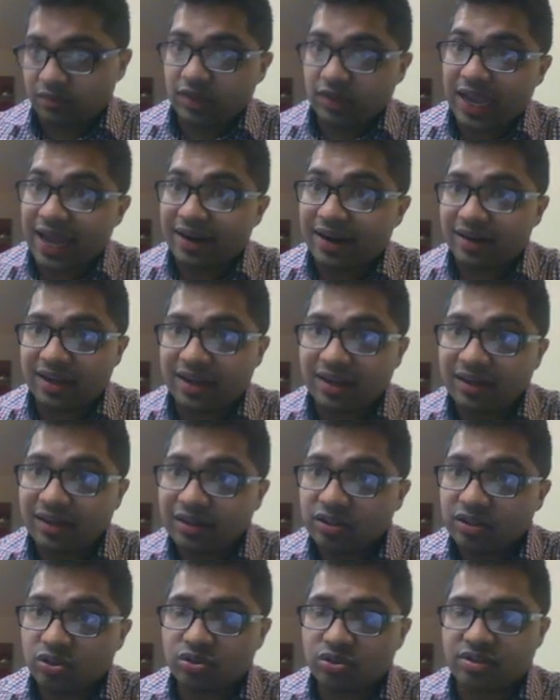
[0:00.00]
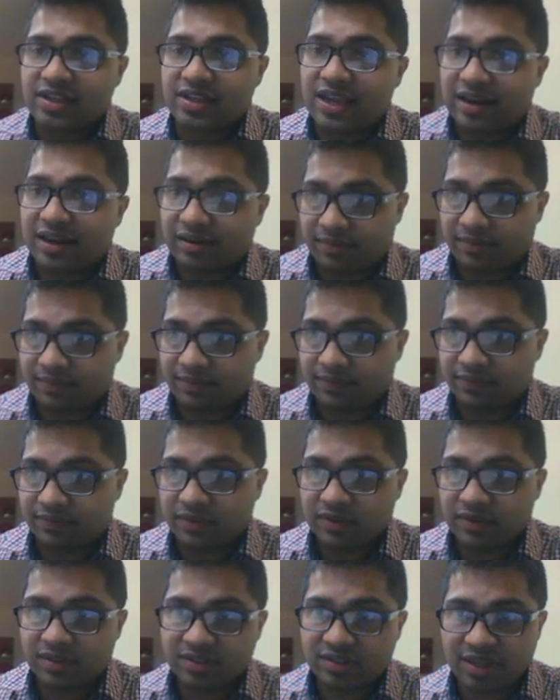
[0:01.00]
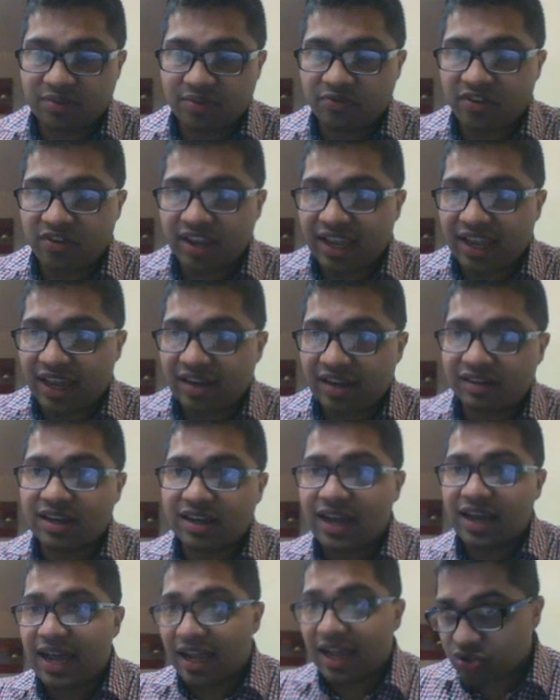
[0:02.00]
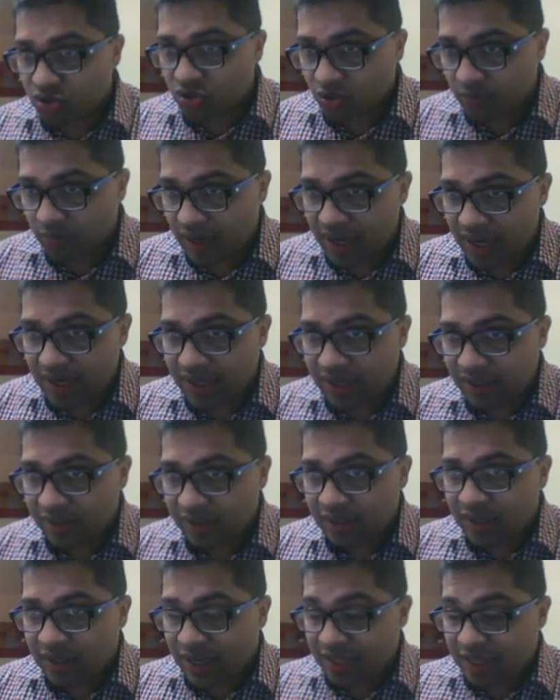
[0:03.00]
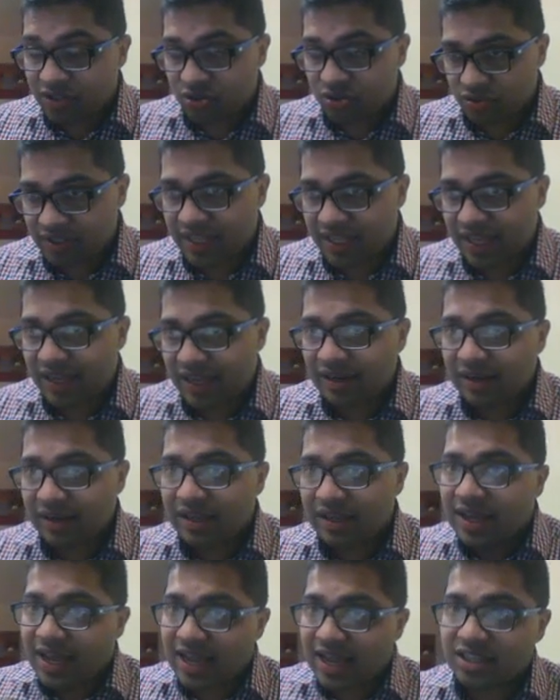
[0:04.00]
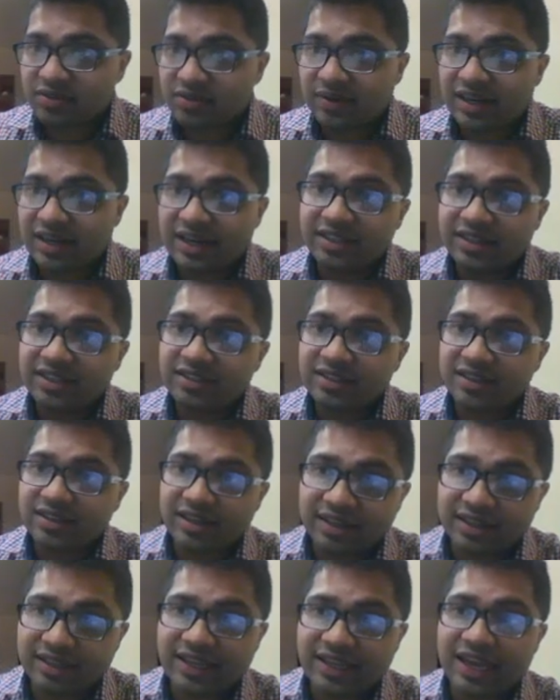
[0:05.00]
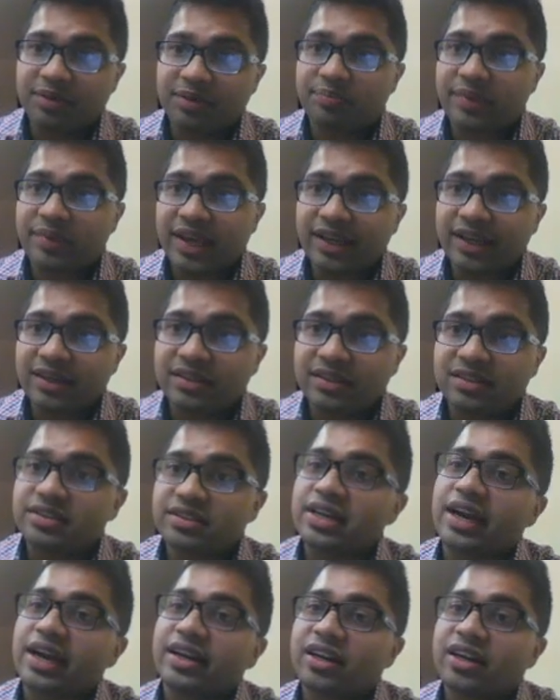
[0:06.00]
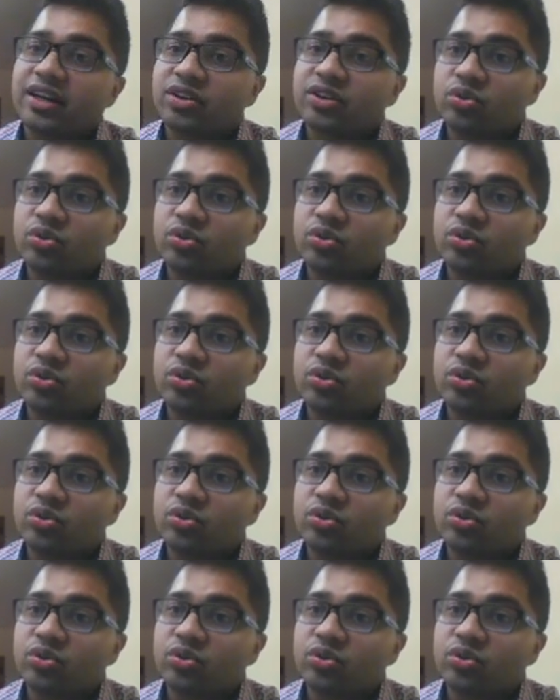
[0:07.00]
Canada to sell. Same way Canada has to buy has to sell, as well as it can make China